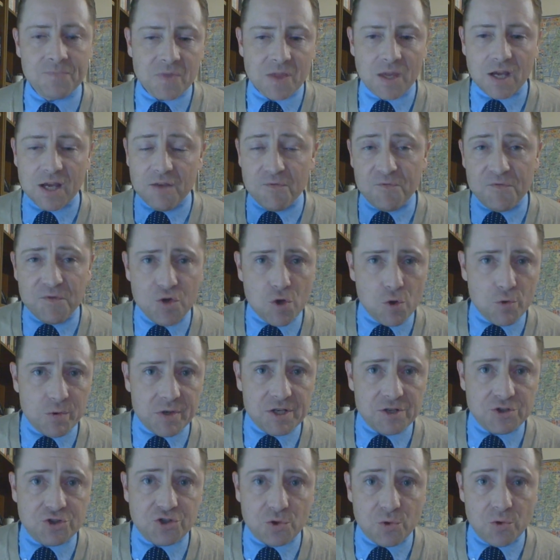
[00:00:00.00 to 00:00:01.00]
If you
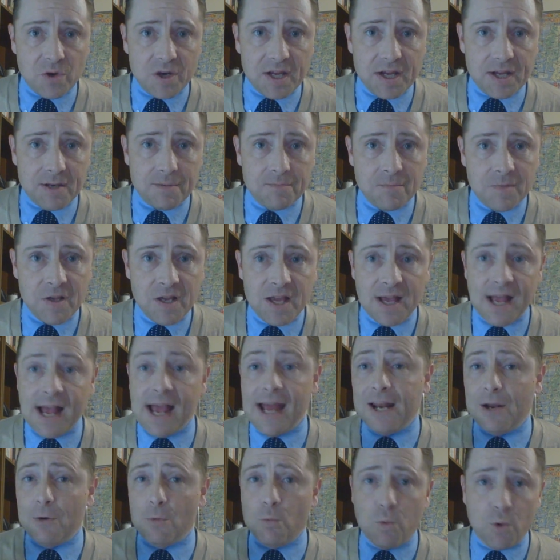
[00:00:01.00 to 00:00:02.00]
enjoy it and
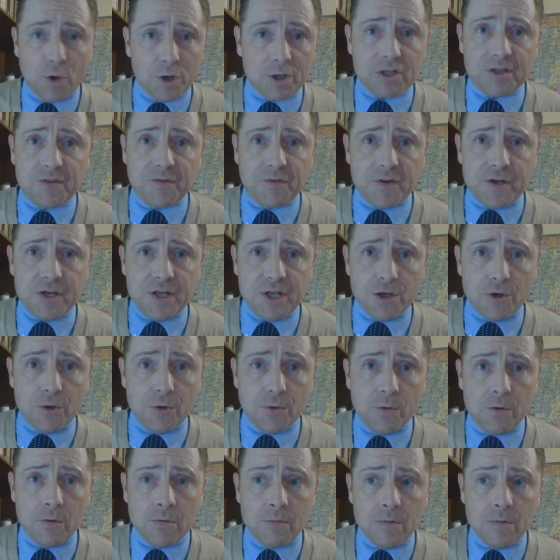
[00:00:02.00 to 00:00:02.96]
it works for you,